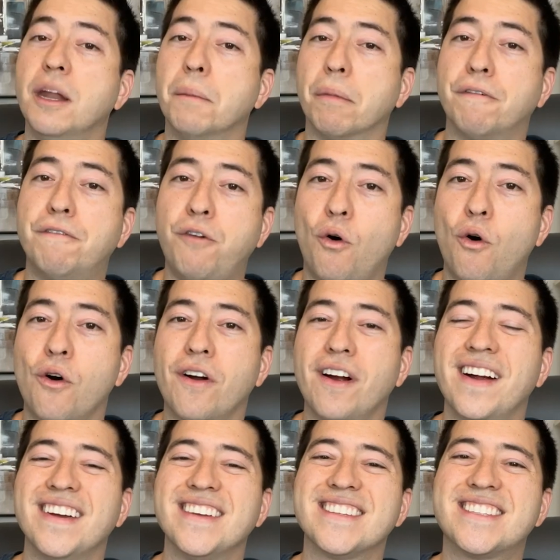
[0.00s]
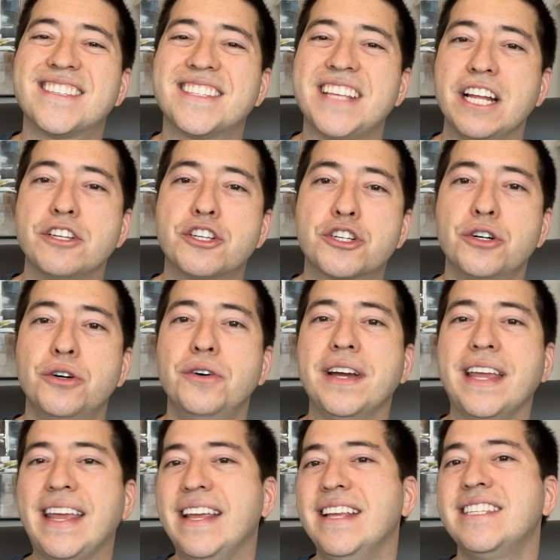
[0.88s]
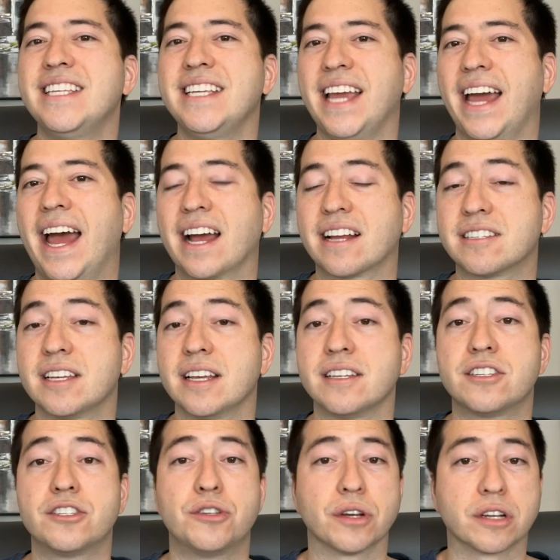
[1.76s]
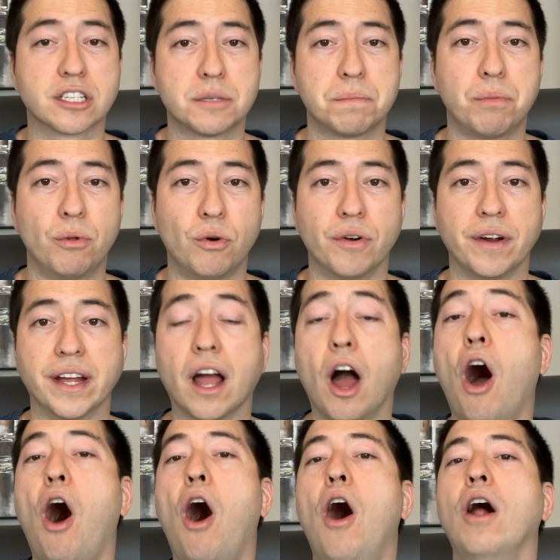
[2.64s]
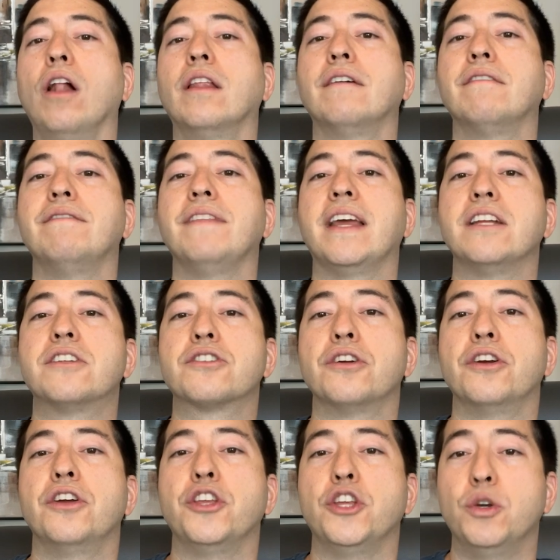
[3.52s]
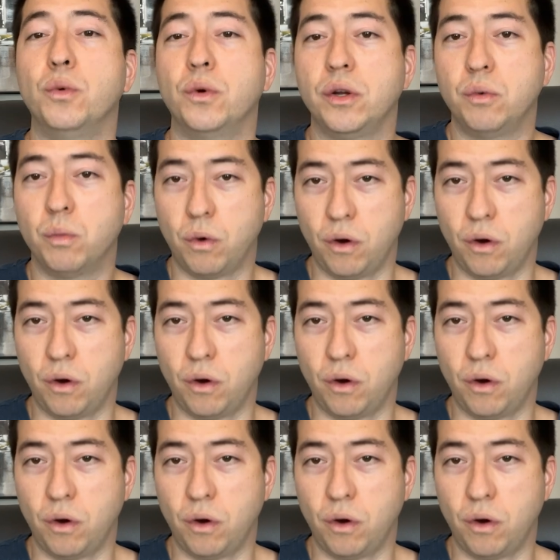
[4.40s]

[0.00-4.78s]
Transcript: Number four, central, easy access to exploring all of nature you would